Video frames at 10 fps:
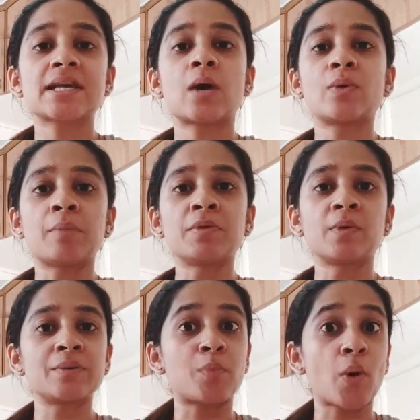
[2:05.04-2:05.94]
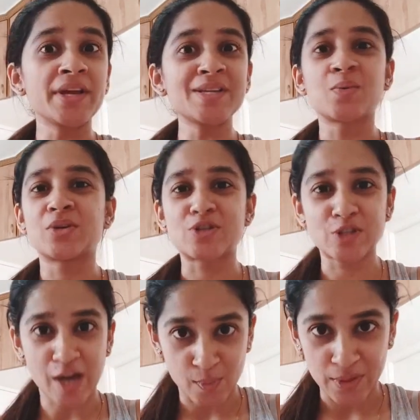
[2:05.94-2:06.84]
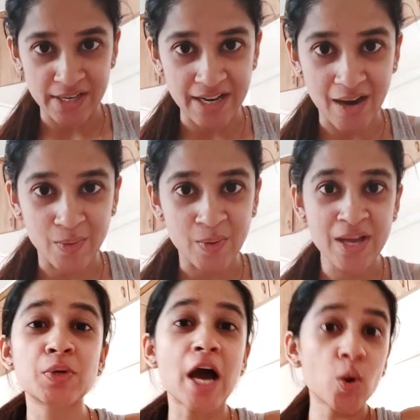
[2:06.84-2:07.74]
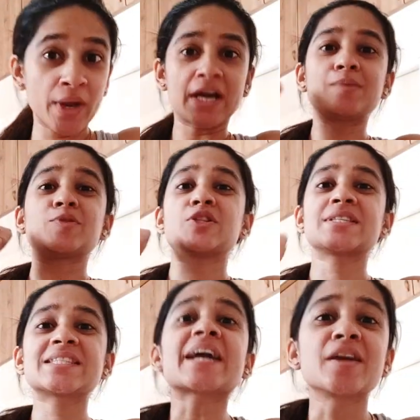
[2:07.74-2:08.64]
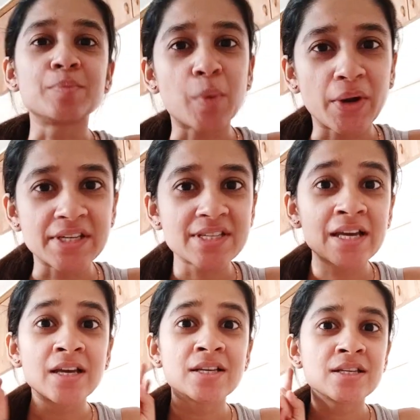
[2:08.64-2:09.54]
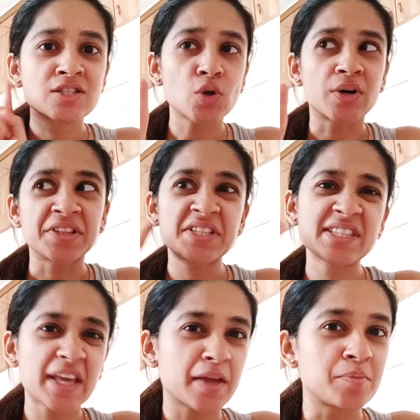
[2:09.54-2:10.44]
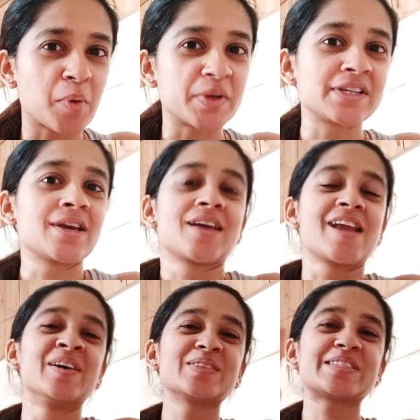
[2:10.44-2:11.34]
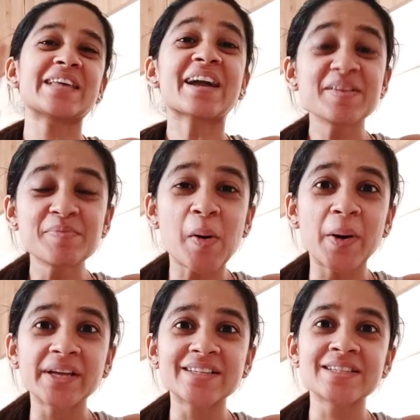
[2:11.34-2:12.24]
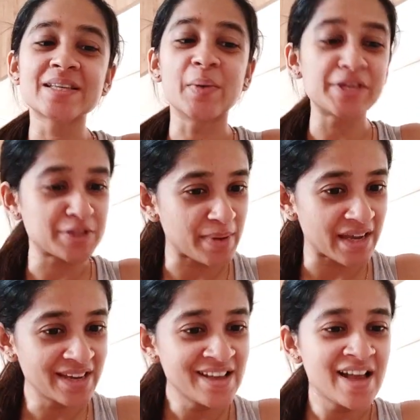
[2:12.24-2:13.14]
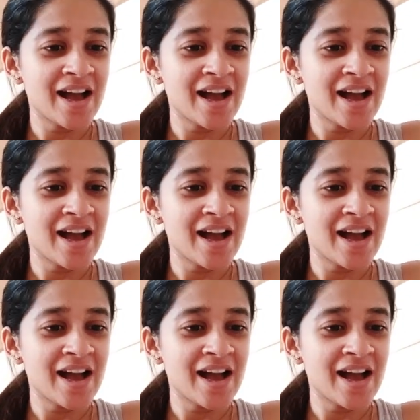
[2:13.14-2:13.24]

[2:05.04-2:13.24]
is our number 1 point, which is covered now. So now we come to the second point. The second point. Now, the second point is going to be,